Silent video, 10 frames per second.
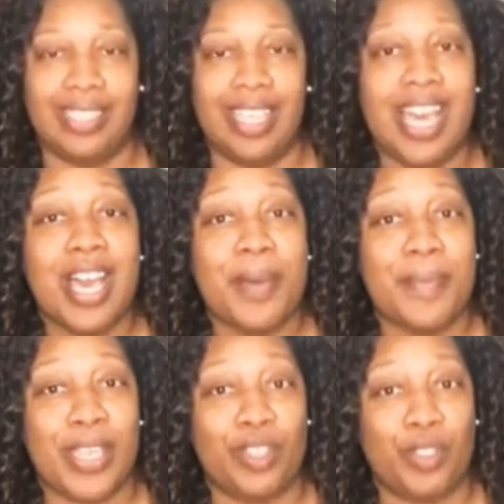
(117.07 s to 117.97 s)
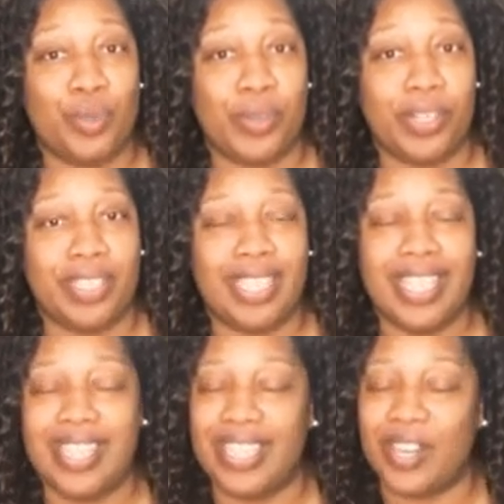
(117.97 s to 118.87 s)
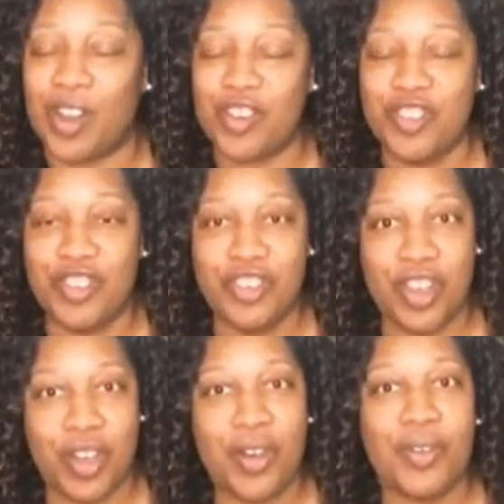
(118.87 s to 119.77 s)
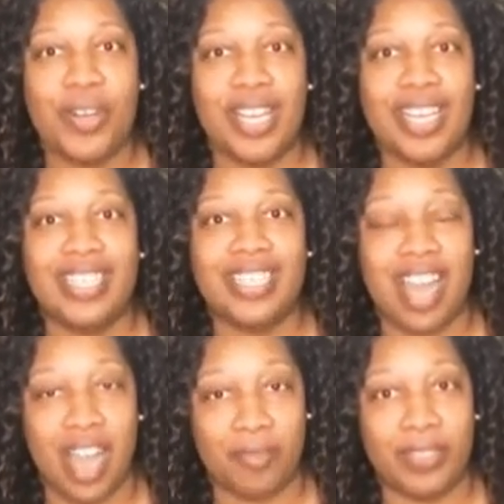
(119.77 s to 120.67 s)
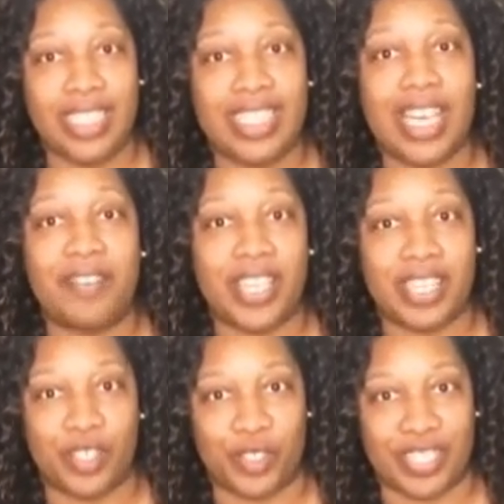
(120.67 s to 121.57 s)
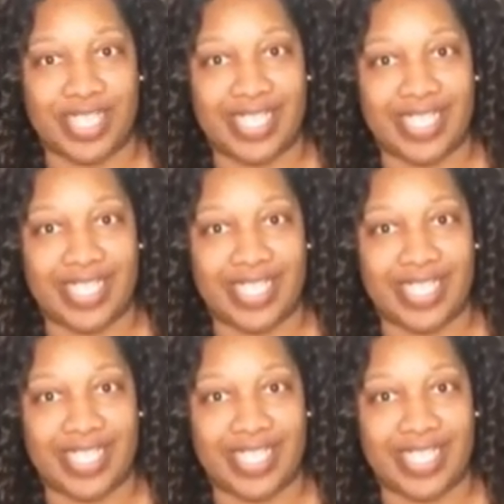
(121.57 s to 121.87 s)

Make sure there are no conflicts of interest,